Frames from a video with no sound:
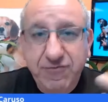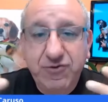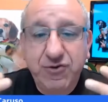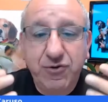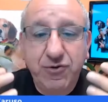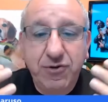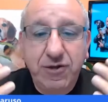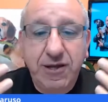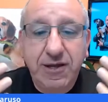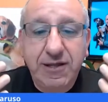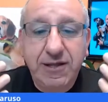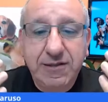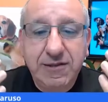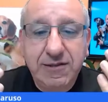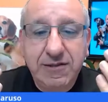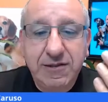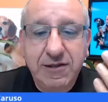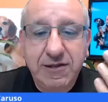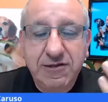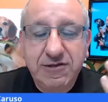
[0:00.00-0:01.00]
So
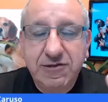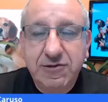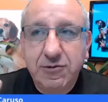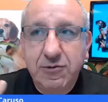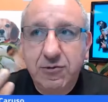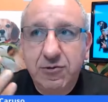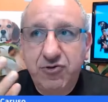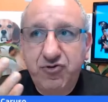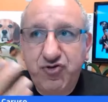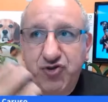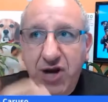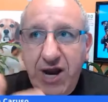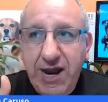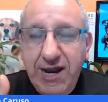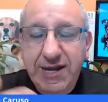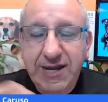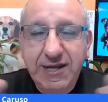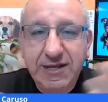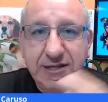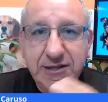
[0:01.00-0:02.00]
this
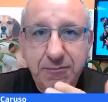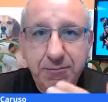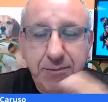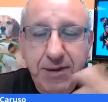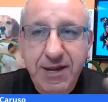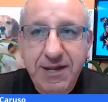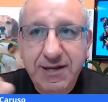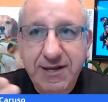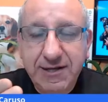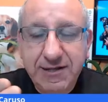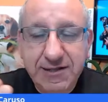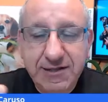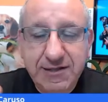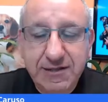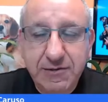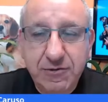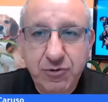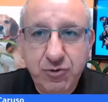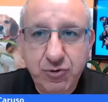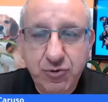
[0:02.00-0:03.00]
dragging the bed and
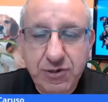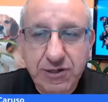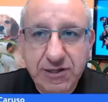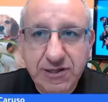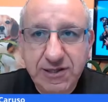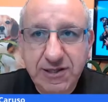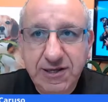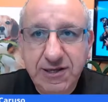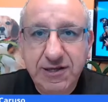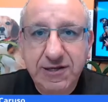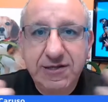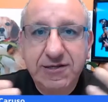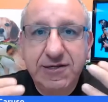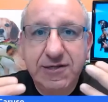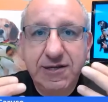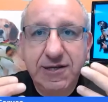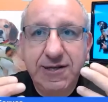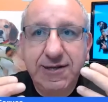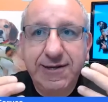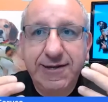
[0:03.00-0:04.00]
doing this
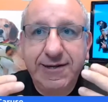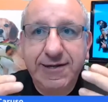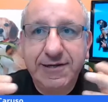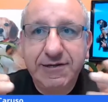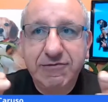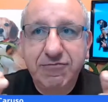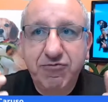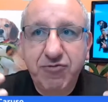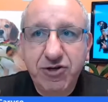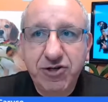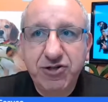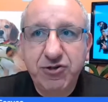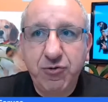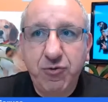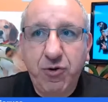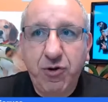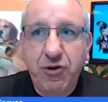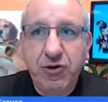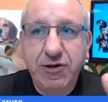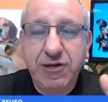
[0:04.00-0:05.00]
is, first of
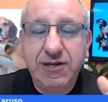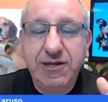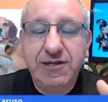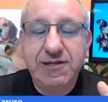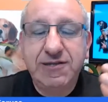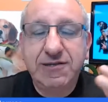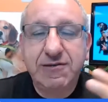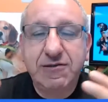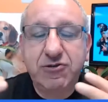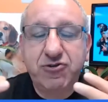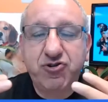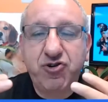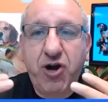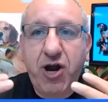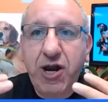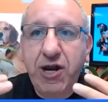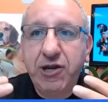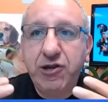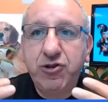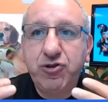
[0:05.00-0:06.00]
all, it's
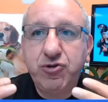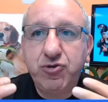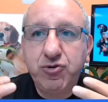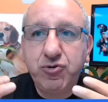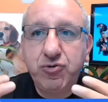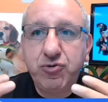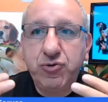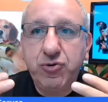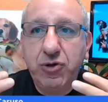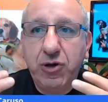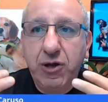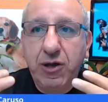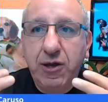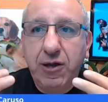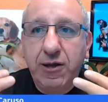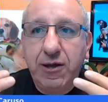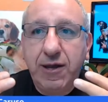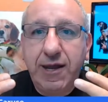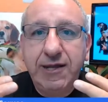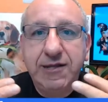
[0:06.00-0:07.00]
trying to
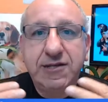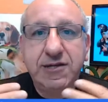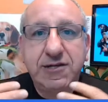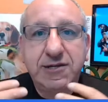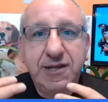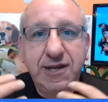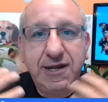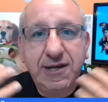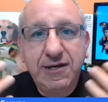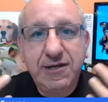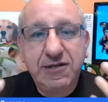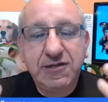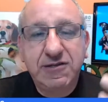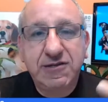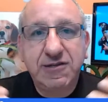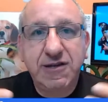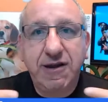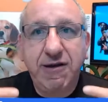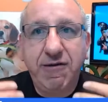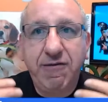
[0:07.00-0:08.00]
entertain
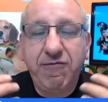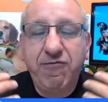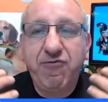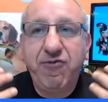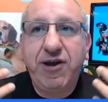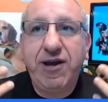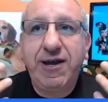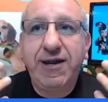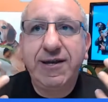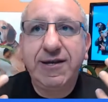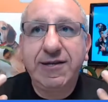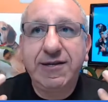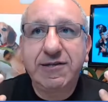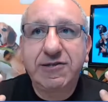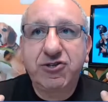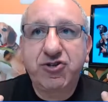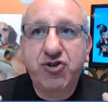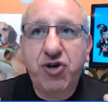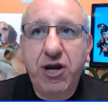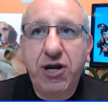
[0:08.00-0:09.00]
itself, and
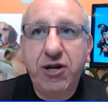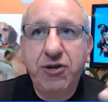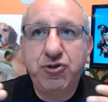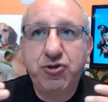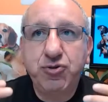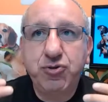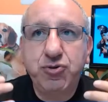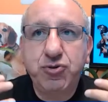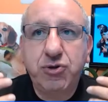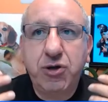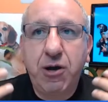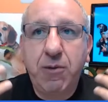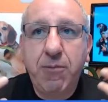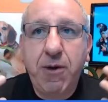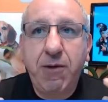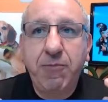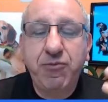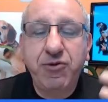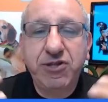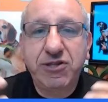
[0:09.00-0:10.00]
it's trying to
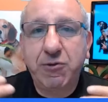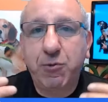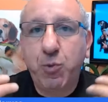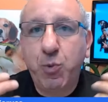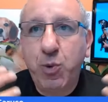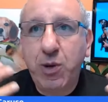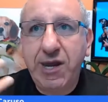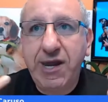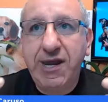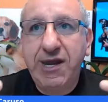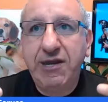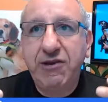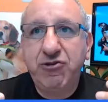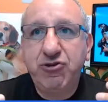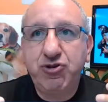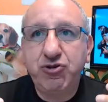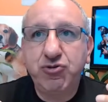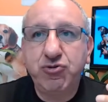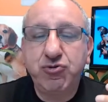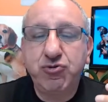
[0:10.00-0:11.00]
come up with a way
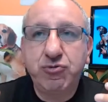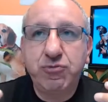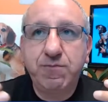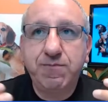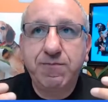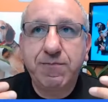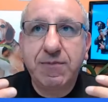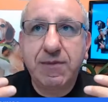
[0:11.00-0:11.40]
to